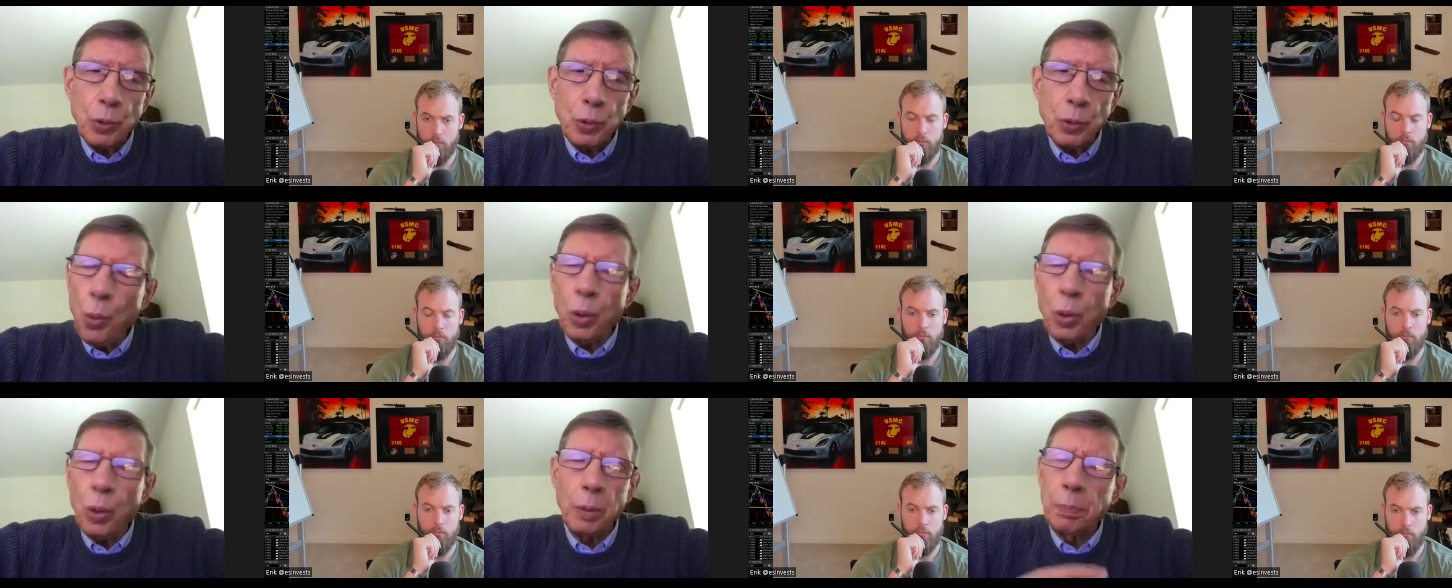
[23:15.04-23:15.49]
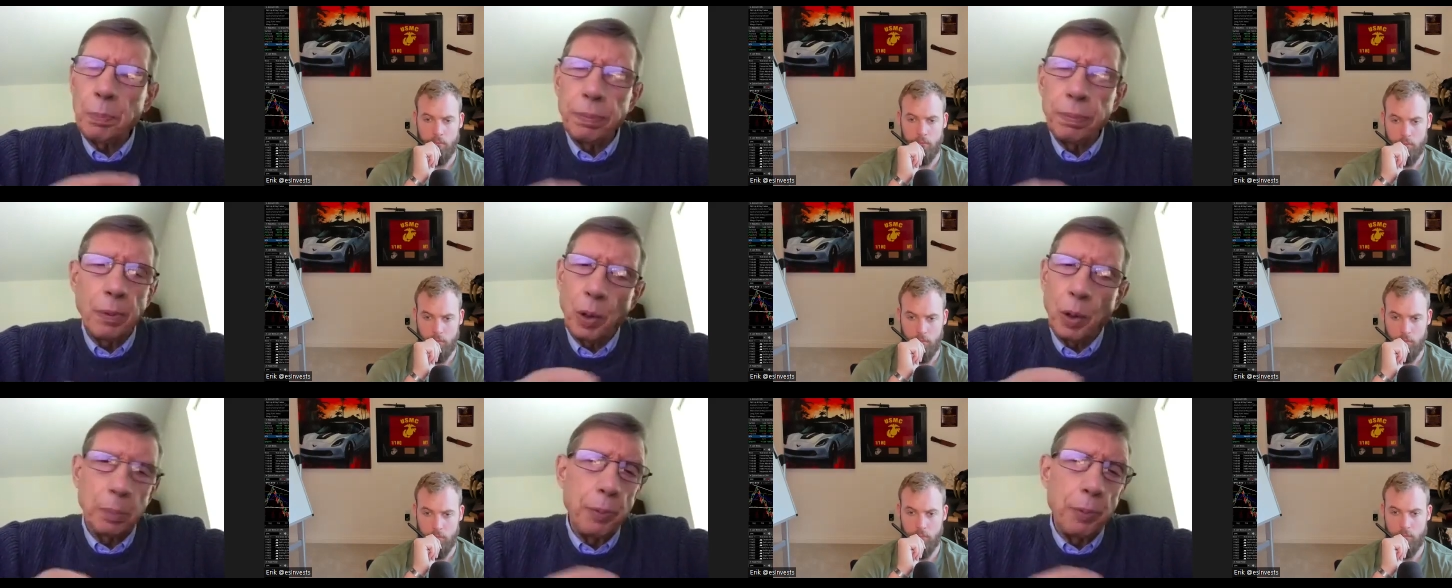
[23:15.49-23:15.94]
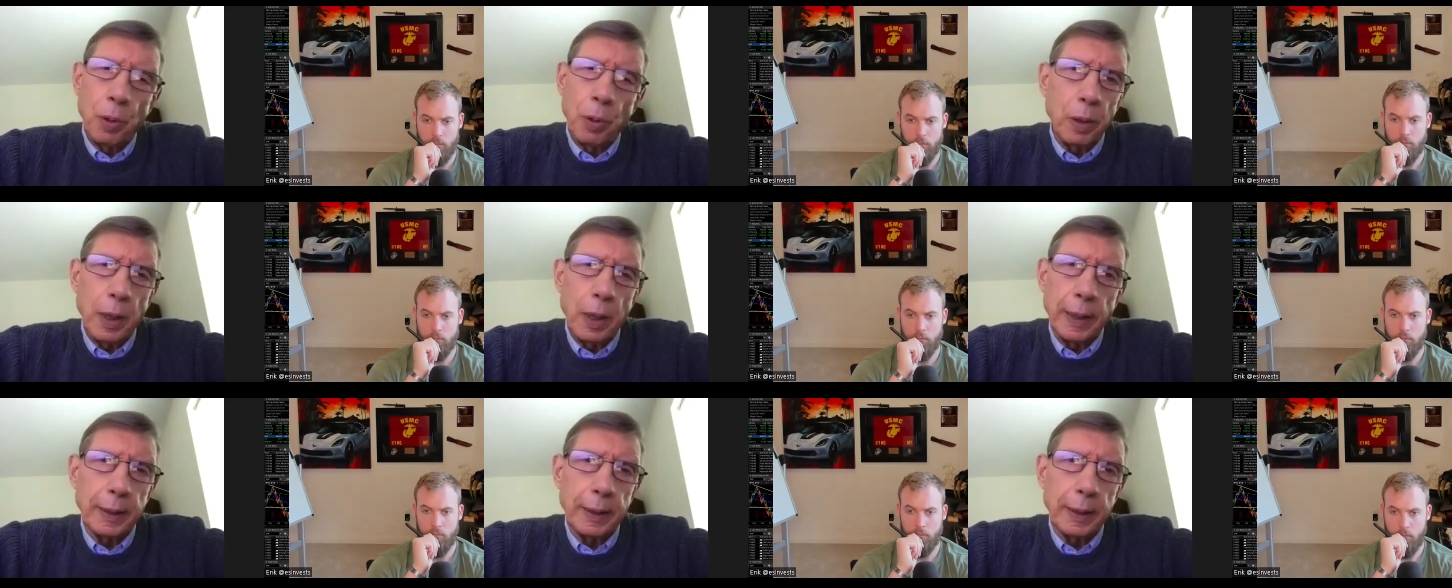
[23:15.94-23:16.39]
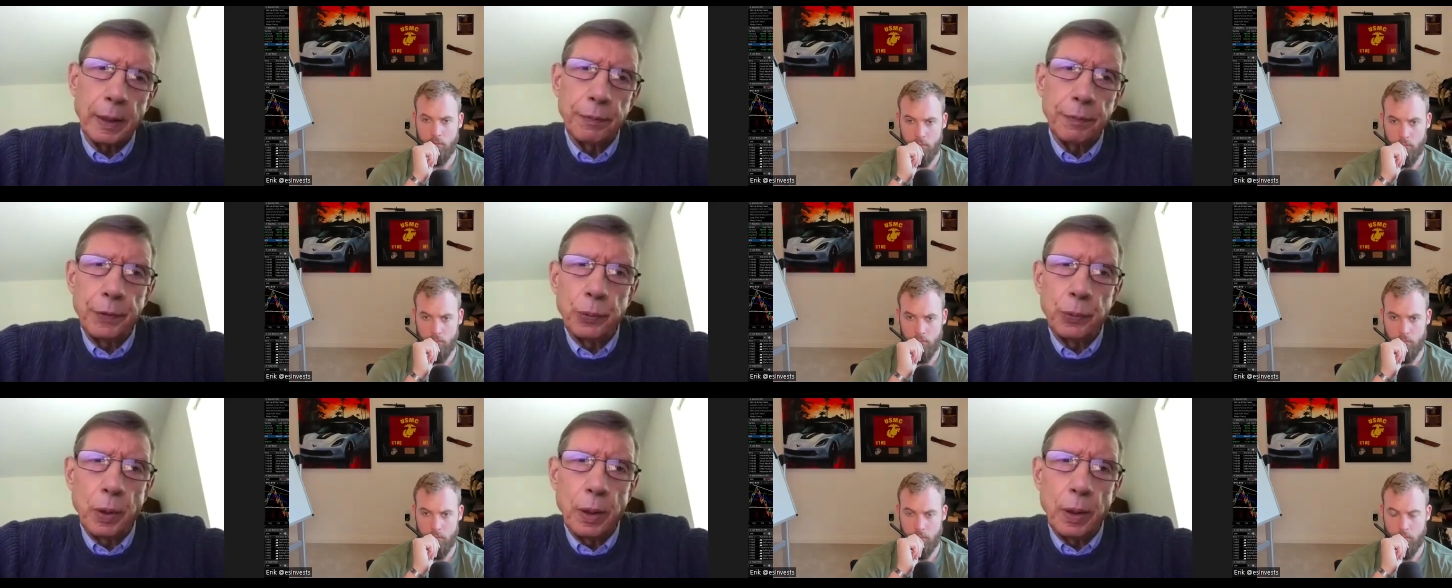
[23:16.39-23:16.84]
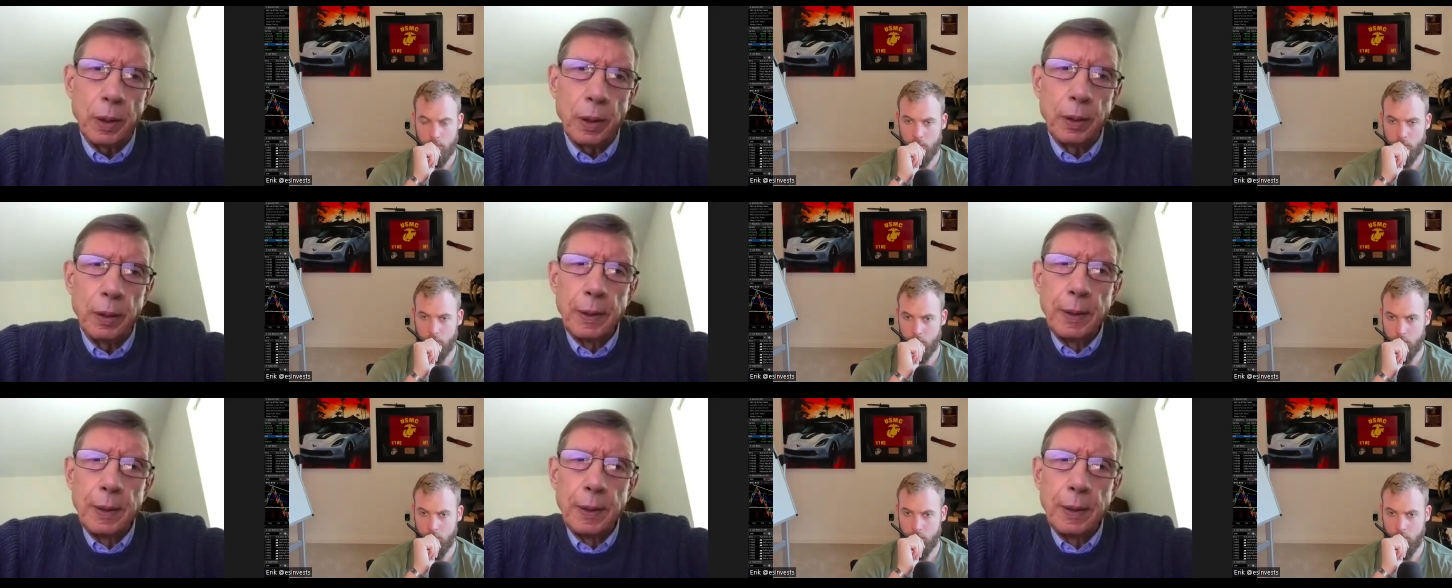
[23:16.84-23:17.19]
Speaker 1: or or bull leg, if you will,